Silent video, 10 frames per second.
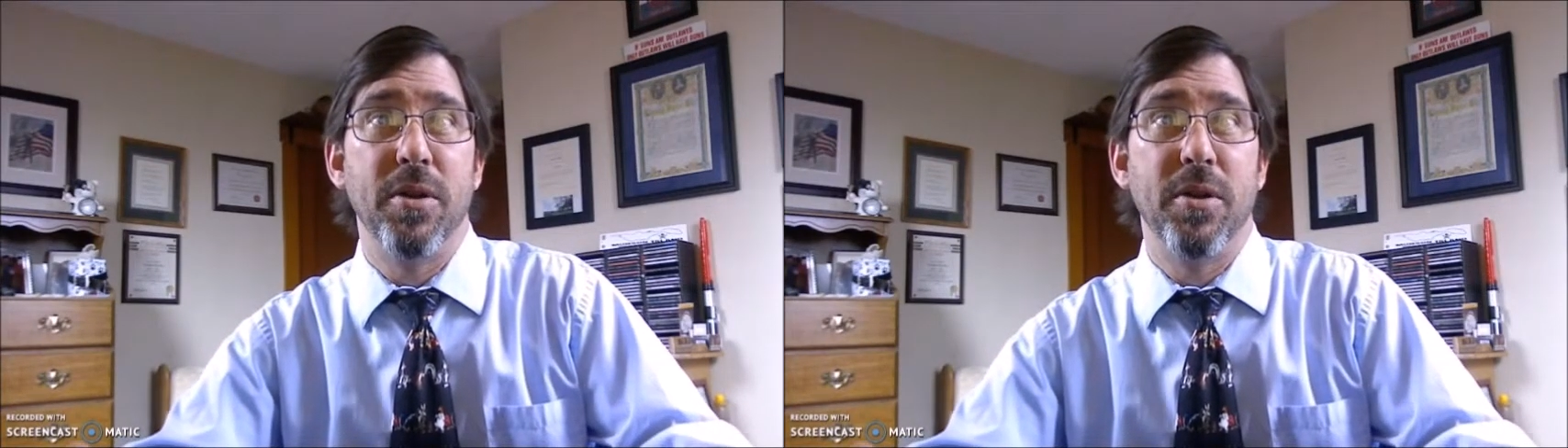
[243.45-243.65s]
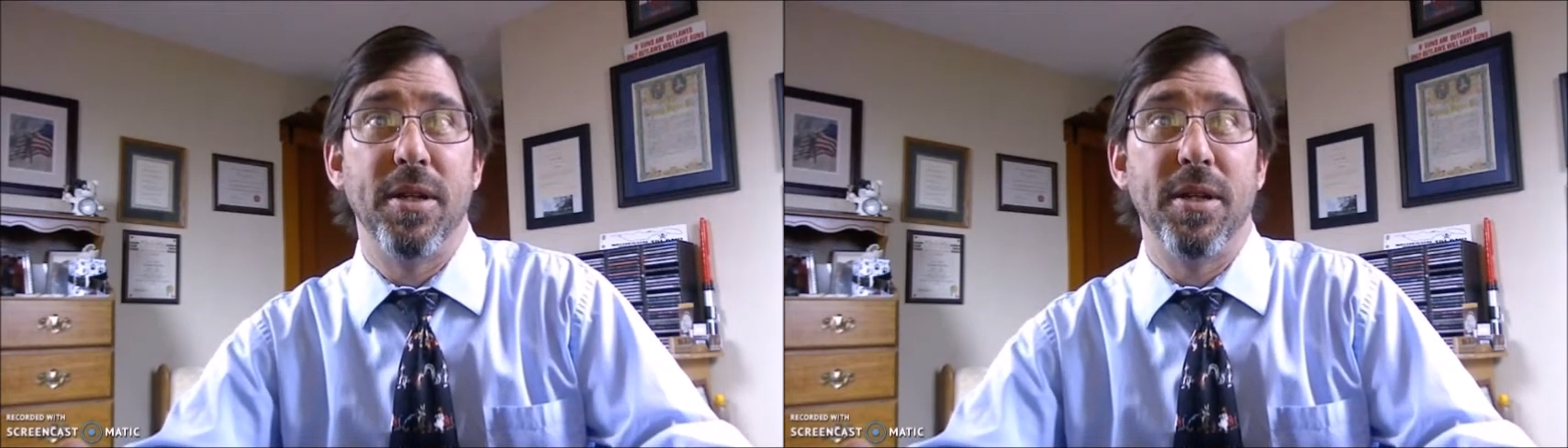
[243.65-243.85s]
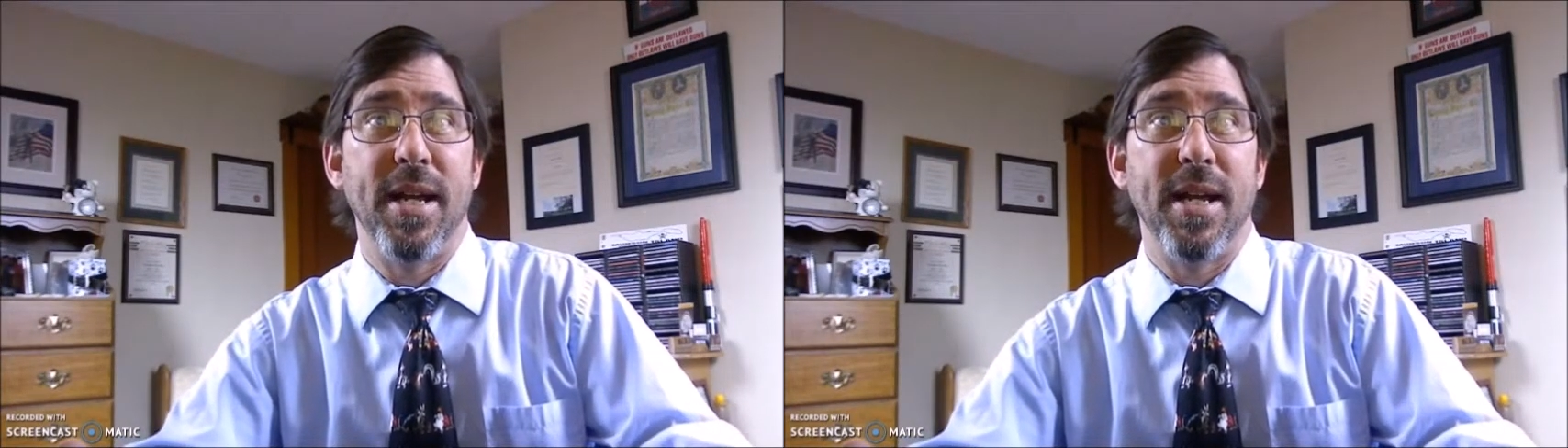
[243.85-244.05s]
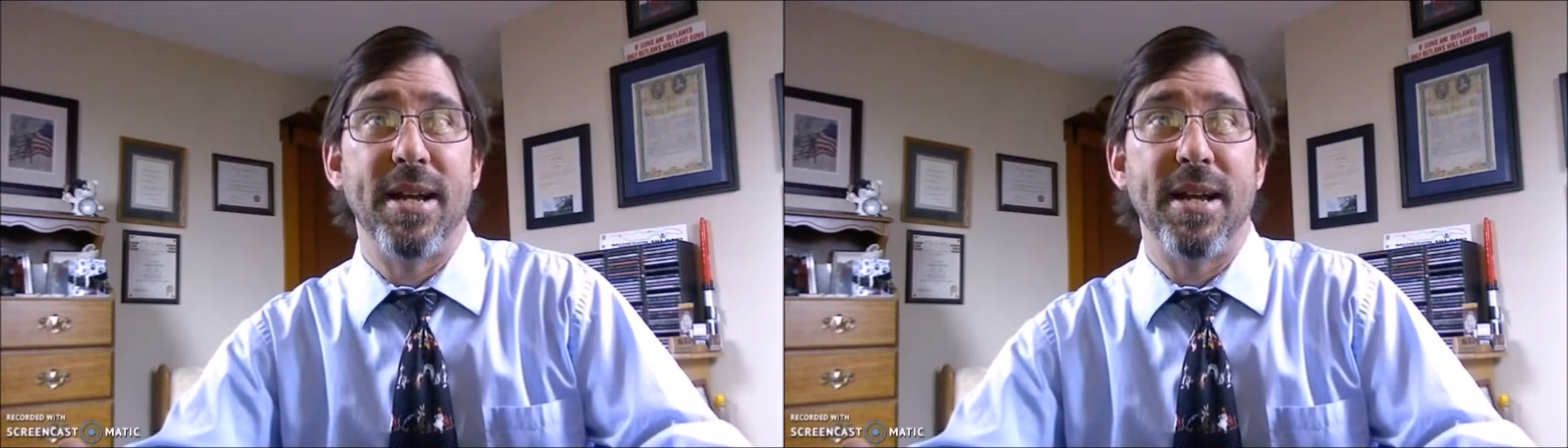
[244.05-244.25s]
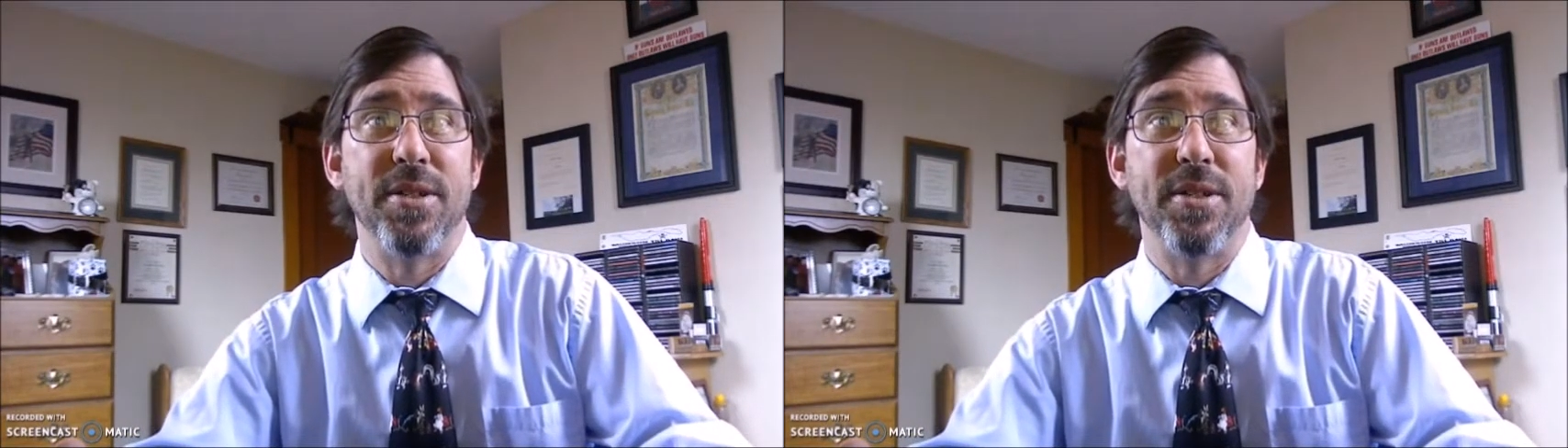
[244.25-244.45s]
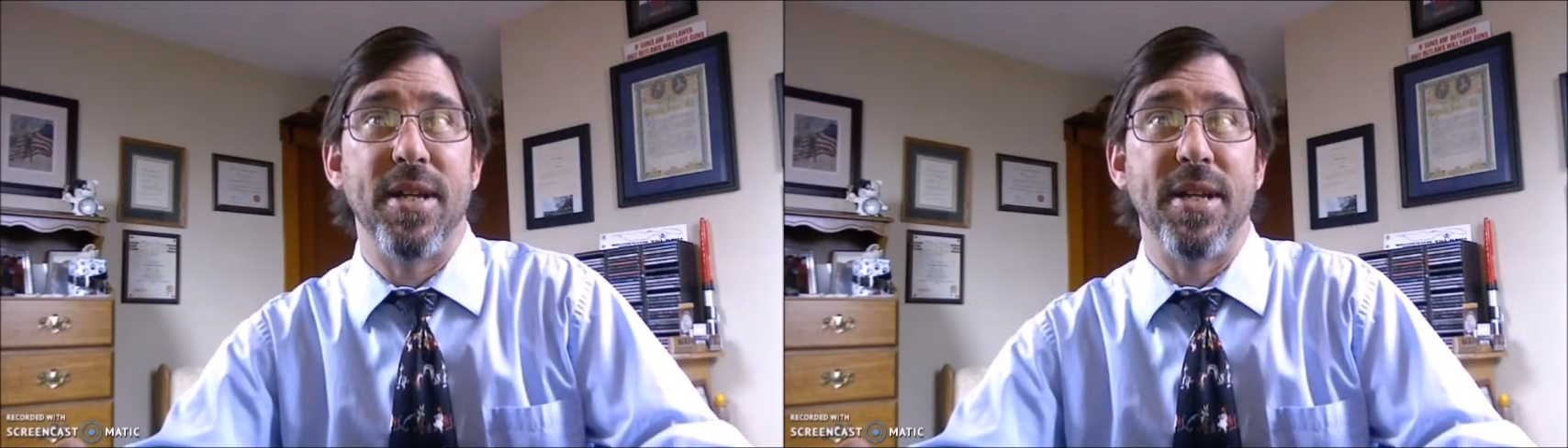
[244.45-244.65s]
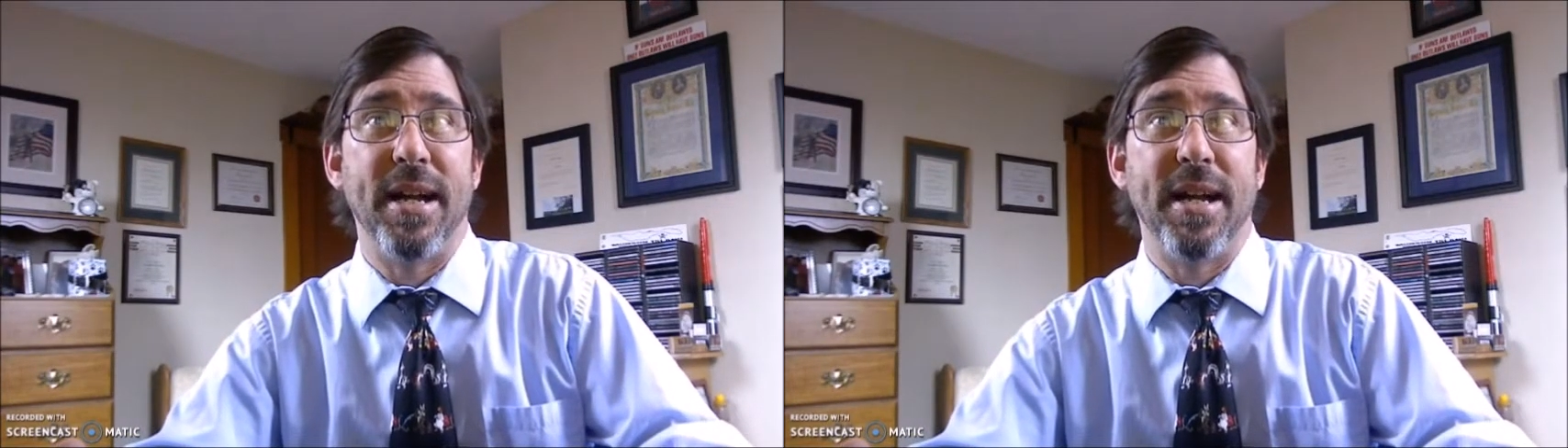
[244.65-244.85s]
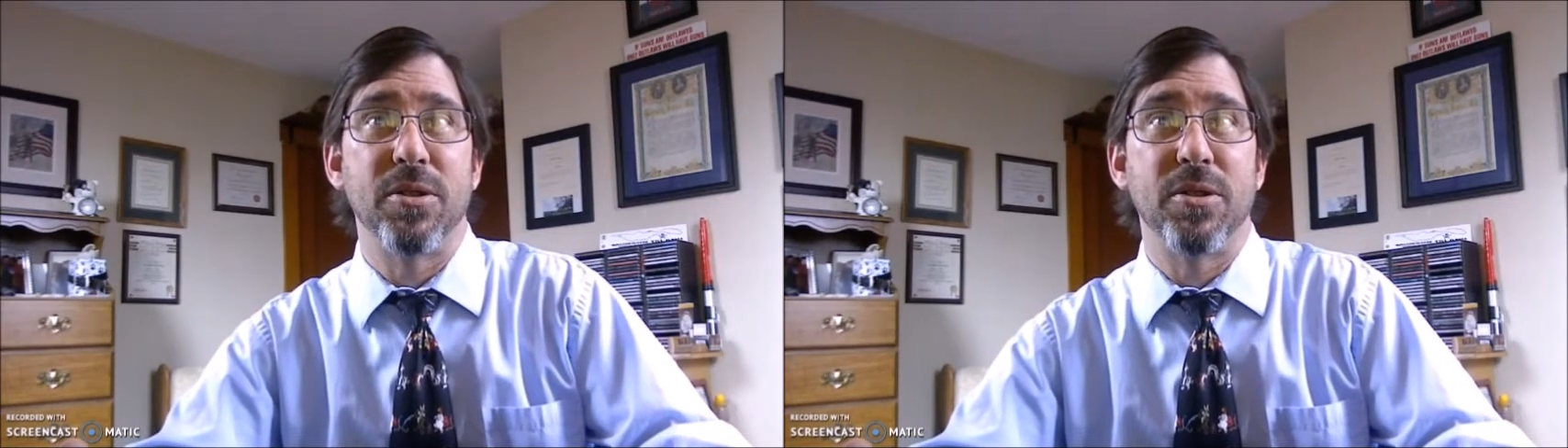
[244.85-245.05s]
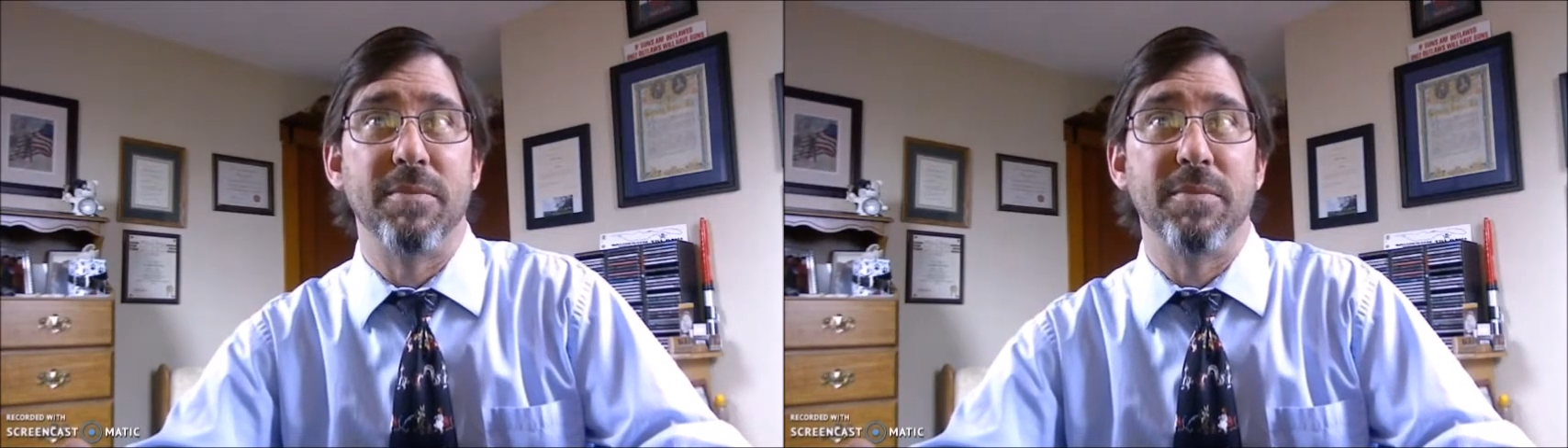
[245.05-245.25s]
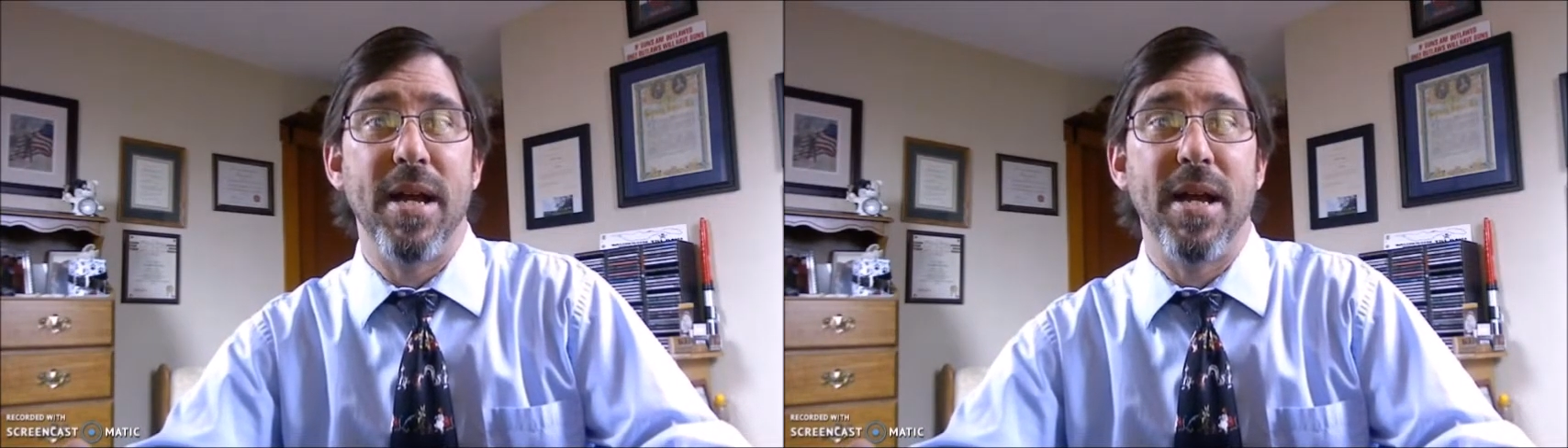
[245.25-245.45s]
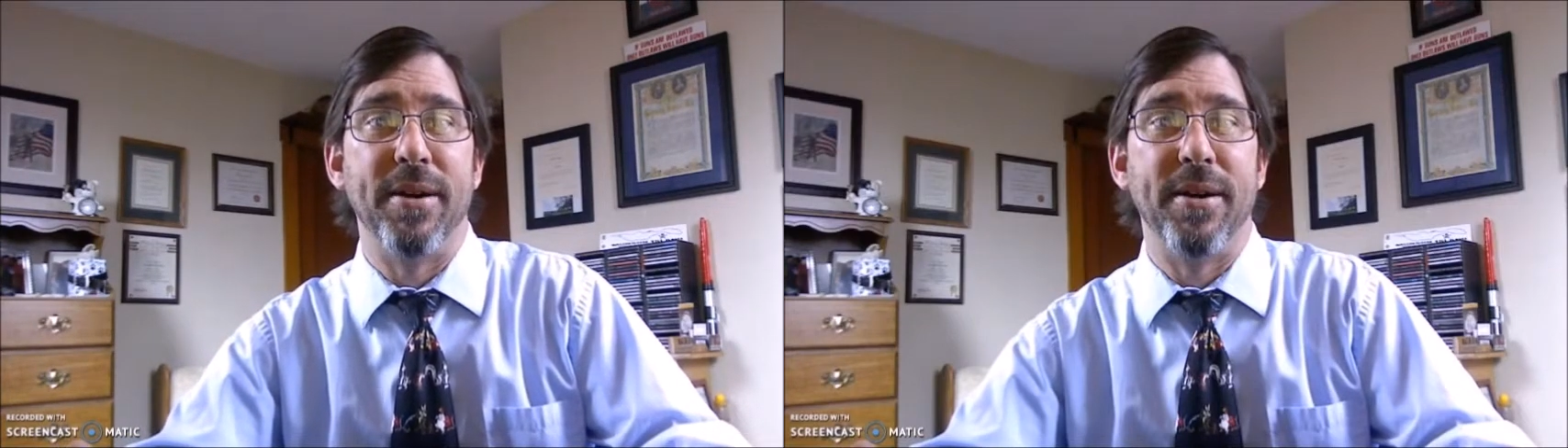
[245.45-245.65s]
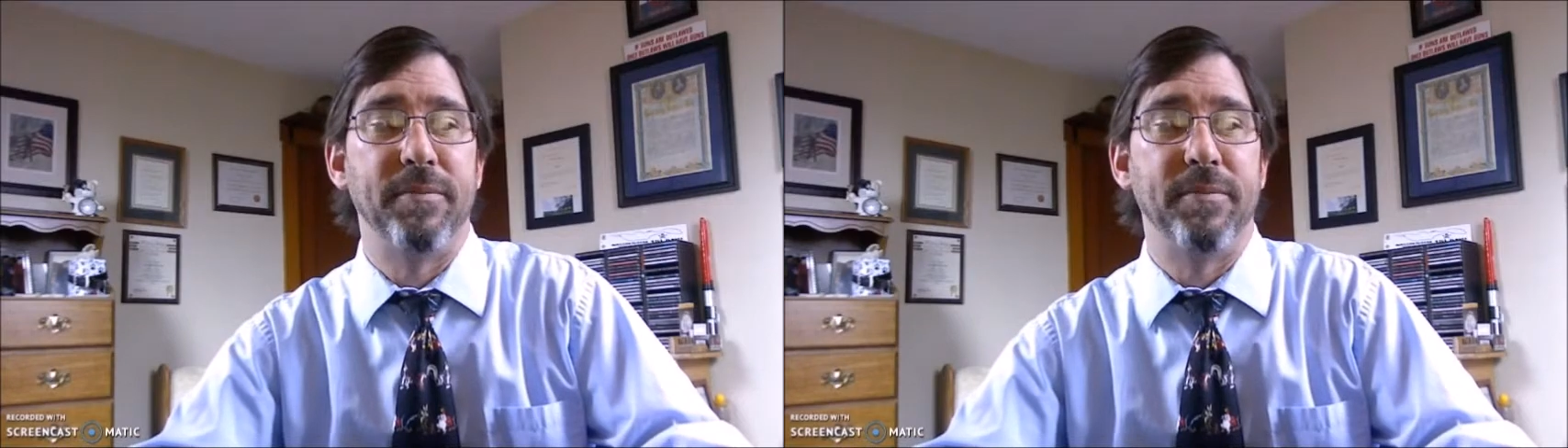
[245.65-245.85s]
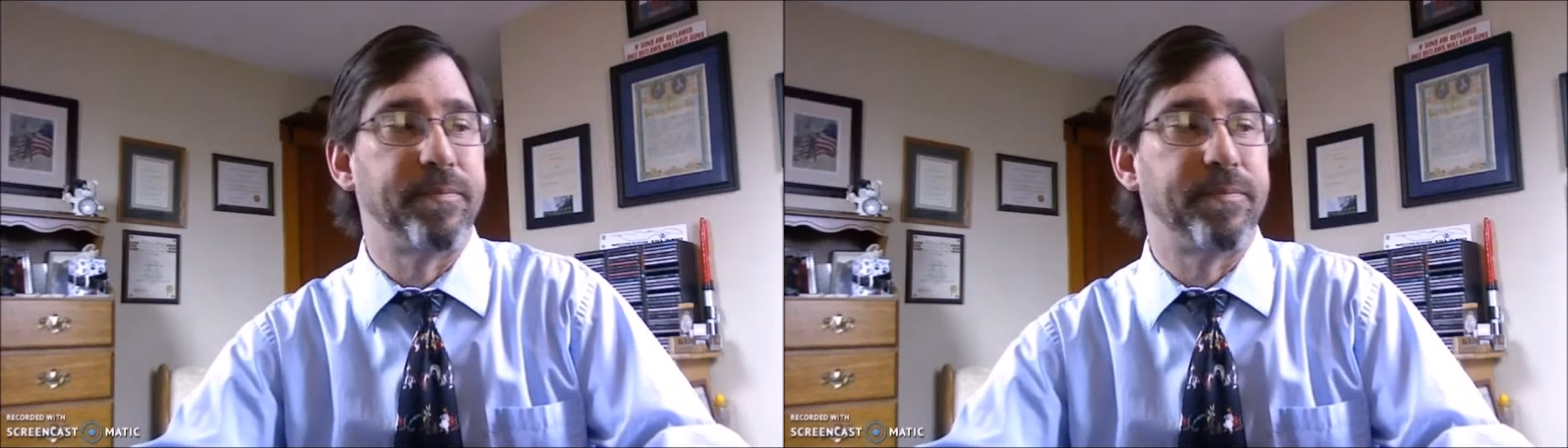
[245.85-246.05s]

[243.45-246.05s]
that a gas is actually matter?